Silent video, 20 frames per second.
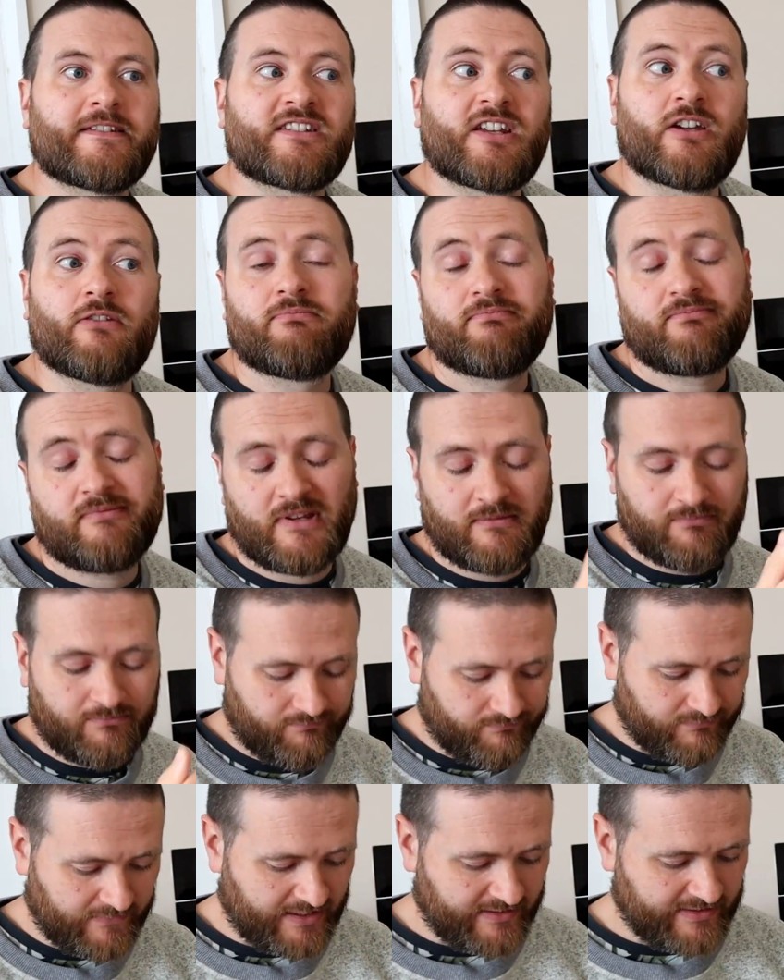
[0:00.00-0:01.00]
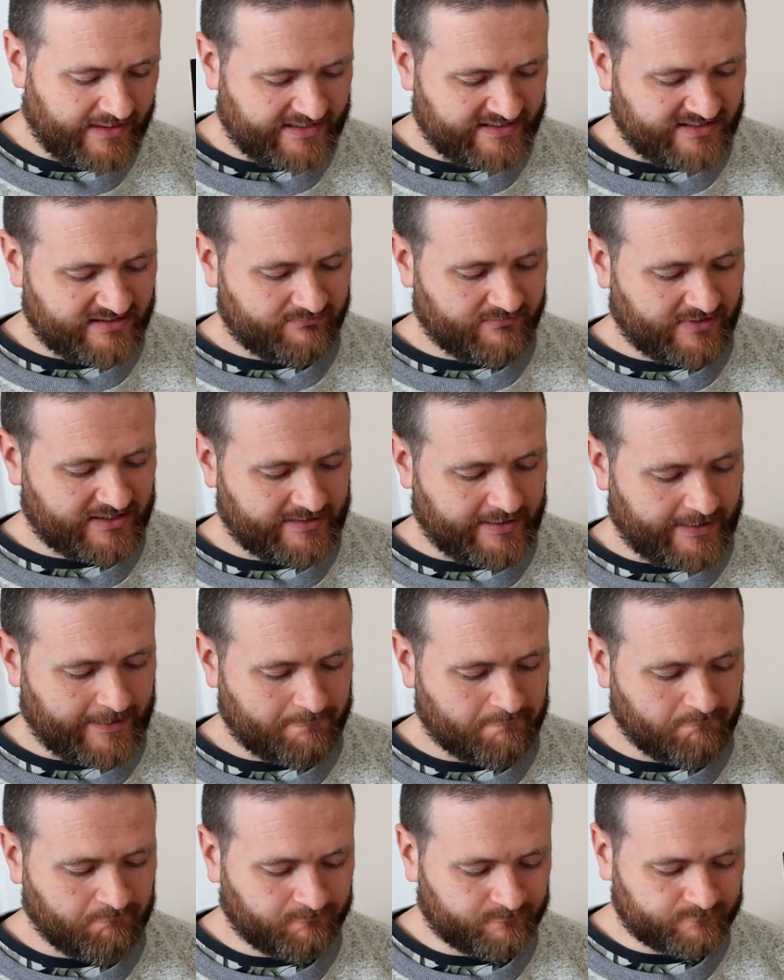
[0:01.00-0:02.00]
So that's
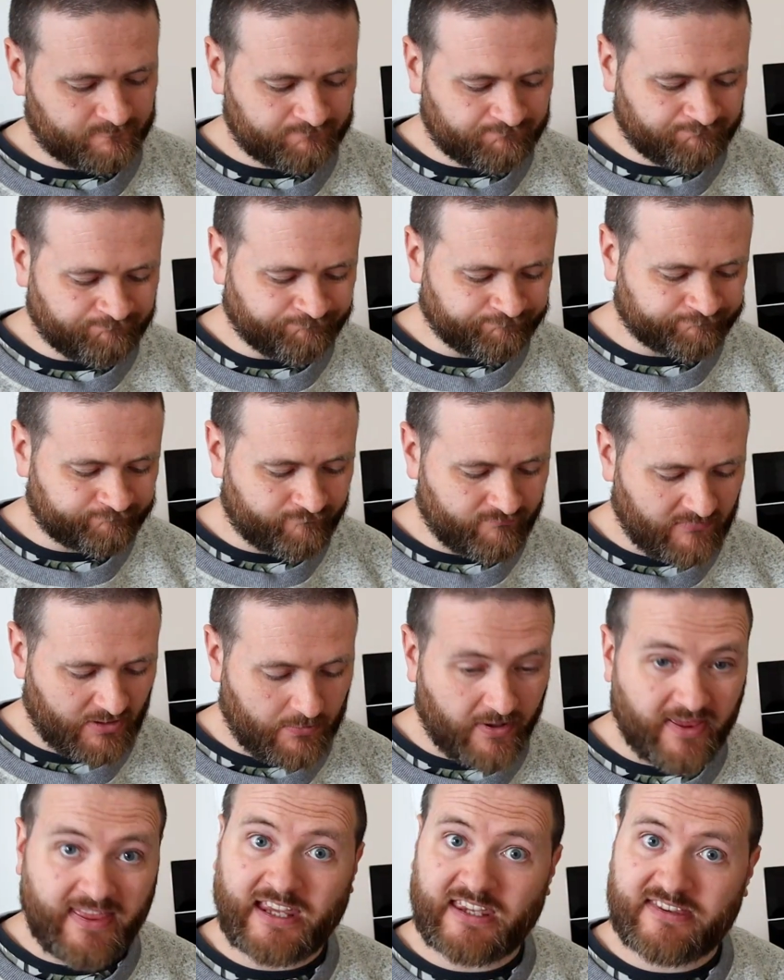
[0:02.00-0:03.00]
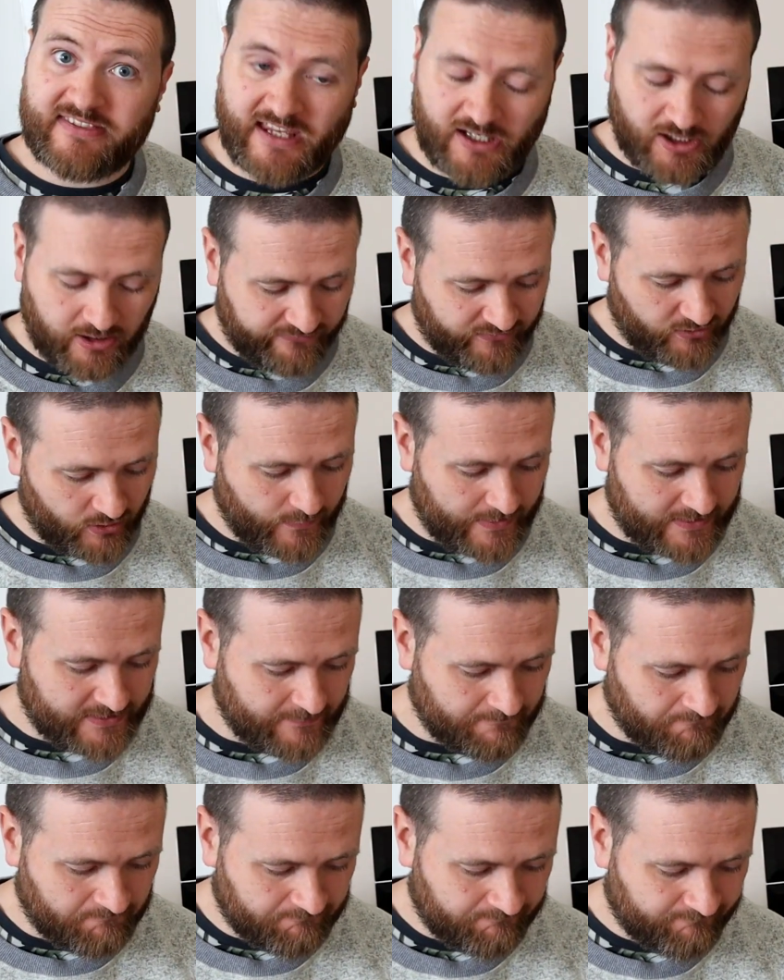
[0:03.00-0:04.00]
that. Well, thank you for your
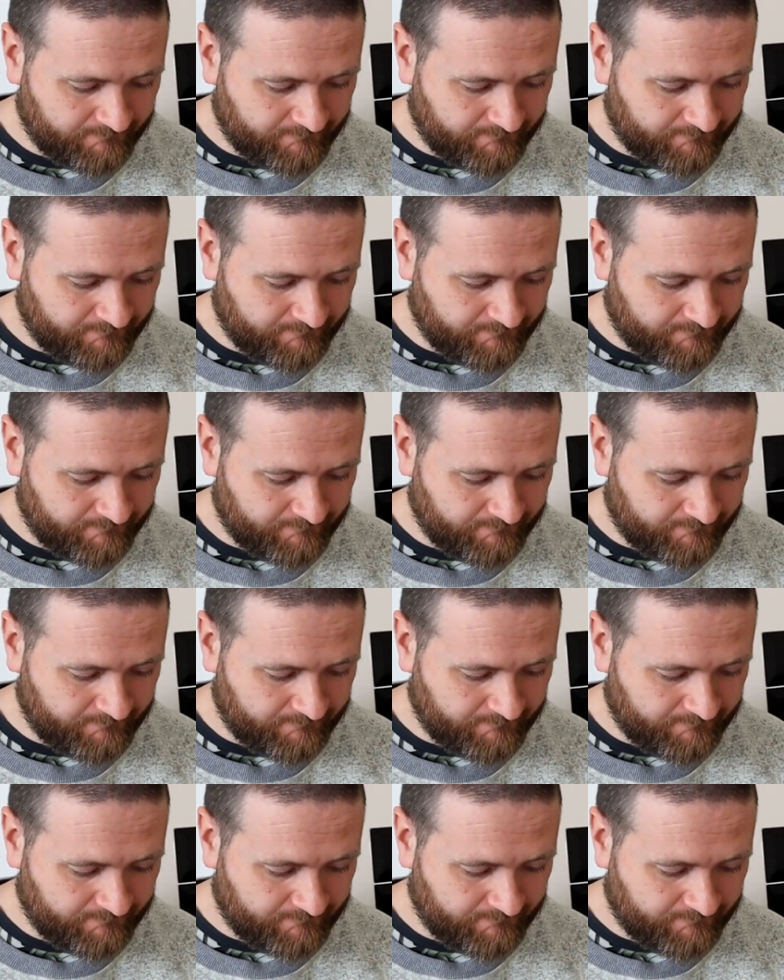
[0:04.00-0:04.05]
question.